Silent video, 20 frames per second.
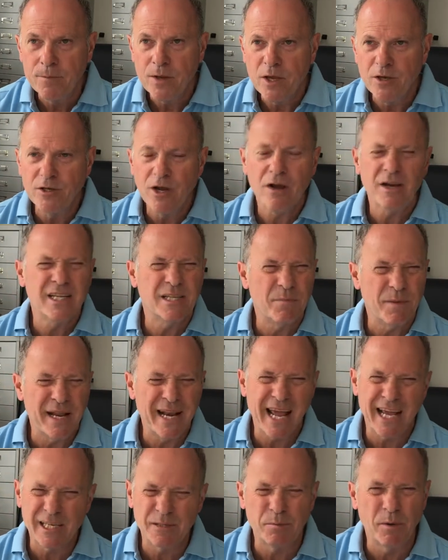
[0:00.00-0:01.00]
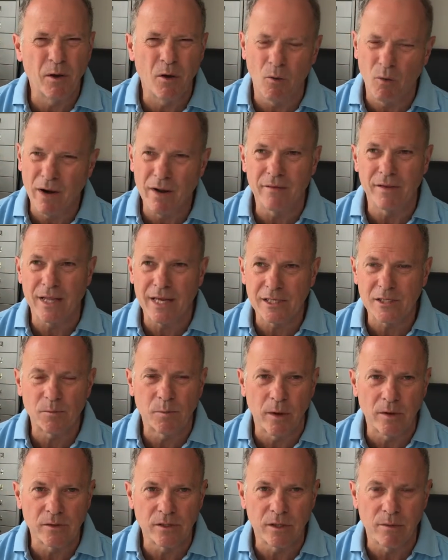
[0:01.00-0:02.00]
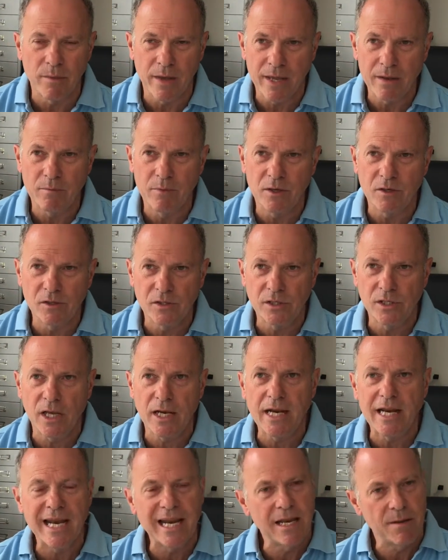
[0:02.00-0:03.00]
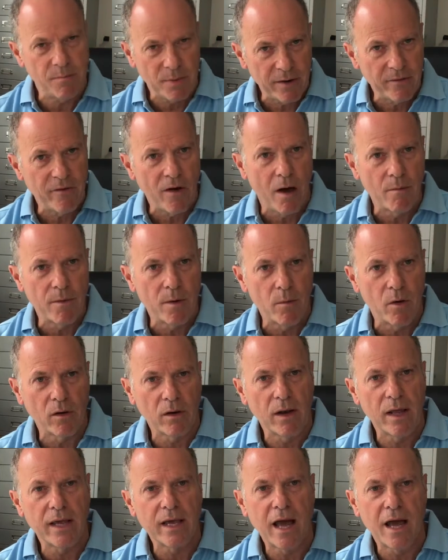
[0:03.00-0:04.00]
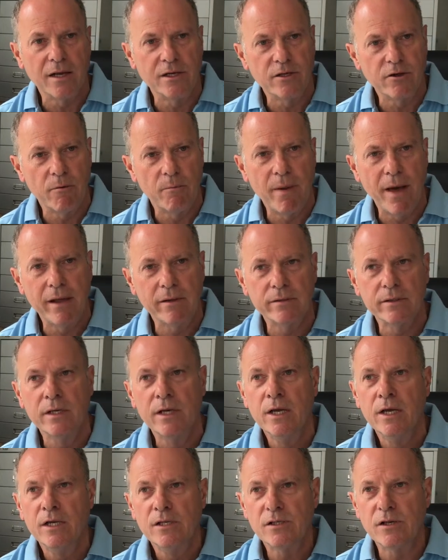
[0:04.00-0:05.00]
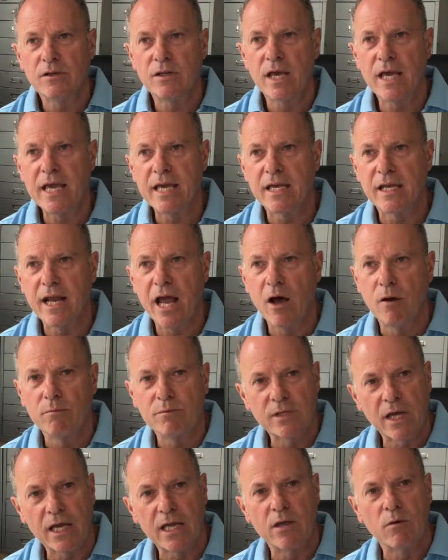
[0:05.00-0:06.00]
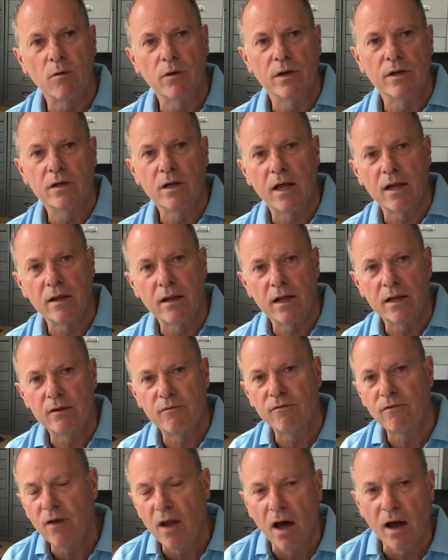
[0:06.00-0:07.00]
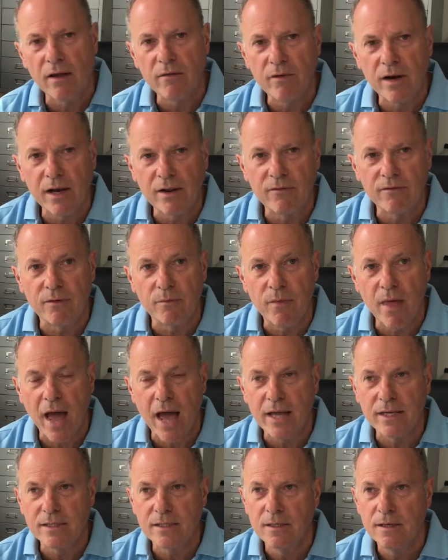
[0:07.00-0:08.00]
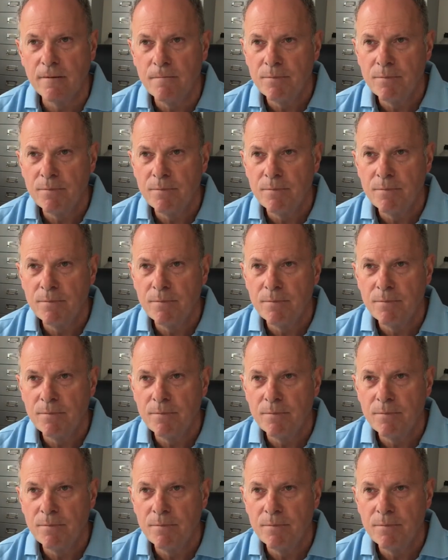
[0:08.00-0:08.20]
You don't need to be an expert or whatever that's supposed to mean, but you certainly need a bit of armour modelling under your belt so that he can help take you on and fly really from that.